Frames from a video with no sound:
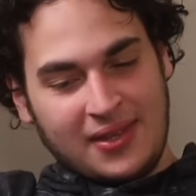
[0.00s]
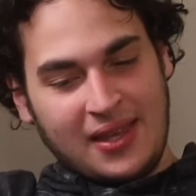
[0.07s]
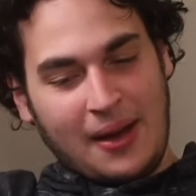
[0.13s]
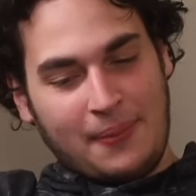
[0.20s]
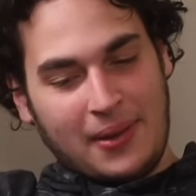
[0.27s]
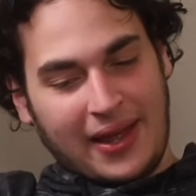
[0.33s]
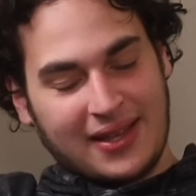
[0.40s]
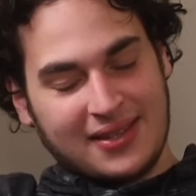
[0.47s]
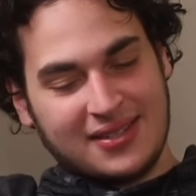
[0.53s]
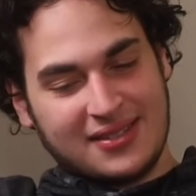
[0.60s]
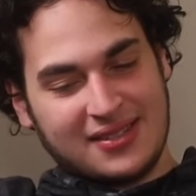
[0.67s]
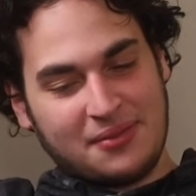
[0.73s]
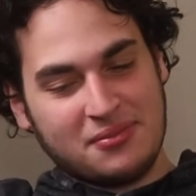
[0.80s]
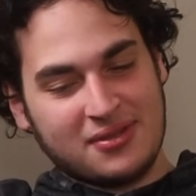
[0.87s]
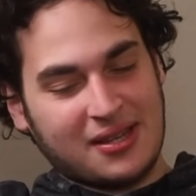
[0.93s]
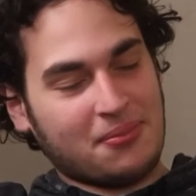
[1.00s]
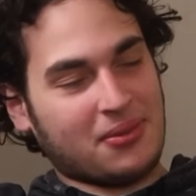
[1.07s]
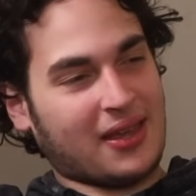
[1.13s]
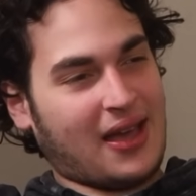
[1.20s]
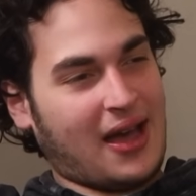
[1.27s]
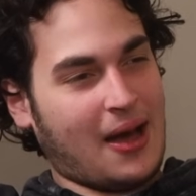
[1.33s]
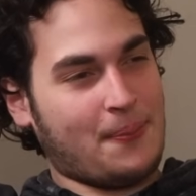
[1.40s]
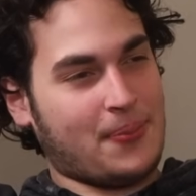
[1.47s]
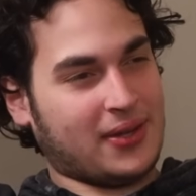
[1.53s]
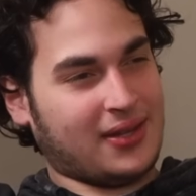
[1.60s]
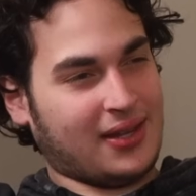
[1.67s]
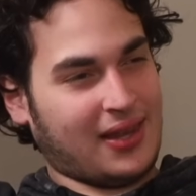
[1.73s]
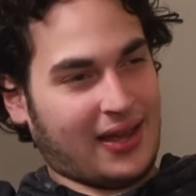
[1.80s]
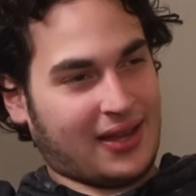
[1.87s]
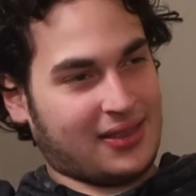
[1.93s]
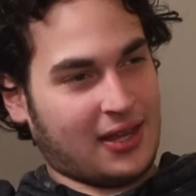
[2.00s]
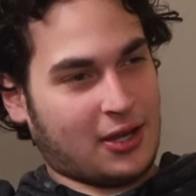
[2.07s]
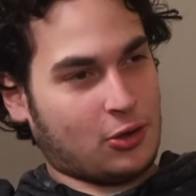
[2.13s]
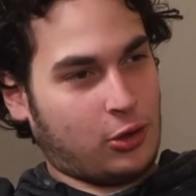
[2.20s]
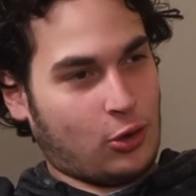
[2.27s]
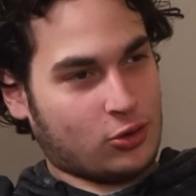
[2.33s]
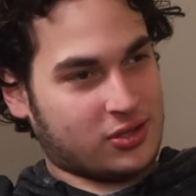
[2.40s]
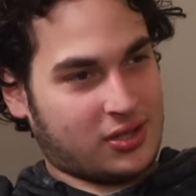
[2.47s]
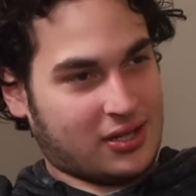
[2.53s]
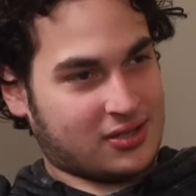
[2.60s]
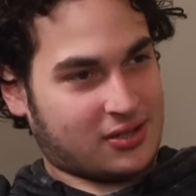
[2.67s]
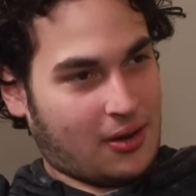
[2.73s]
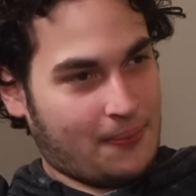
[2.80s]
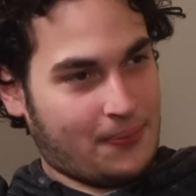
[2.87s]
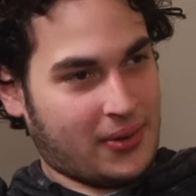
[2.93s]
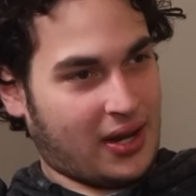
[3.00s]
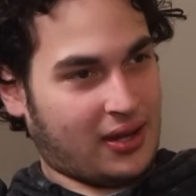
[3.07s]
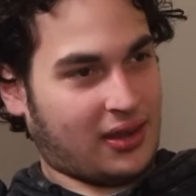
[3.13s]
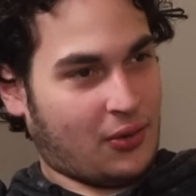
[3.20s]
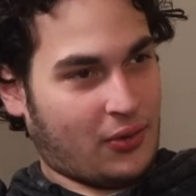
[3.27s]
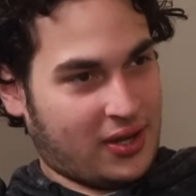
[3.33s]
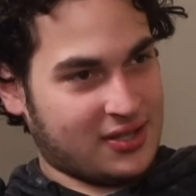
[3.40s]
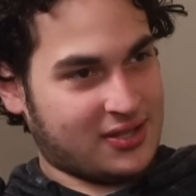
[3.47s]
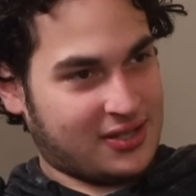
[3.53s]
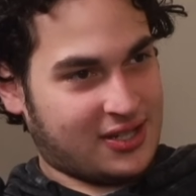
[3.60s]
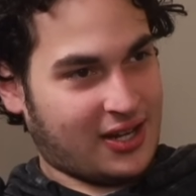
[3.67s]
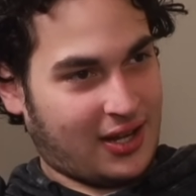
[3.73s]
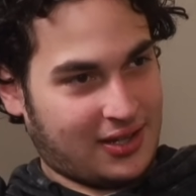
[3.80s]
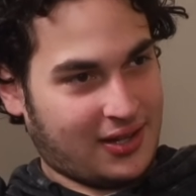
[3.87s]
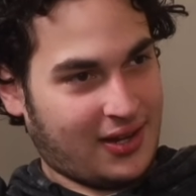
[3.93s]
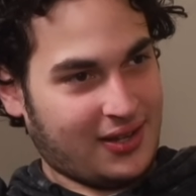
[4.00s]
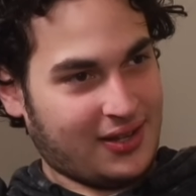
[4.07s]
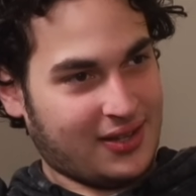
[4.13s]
Yeah, but something happened and they closed his company. And he's in jail.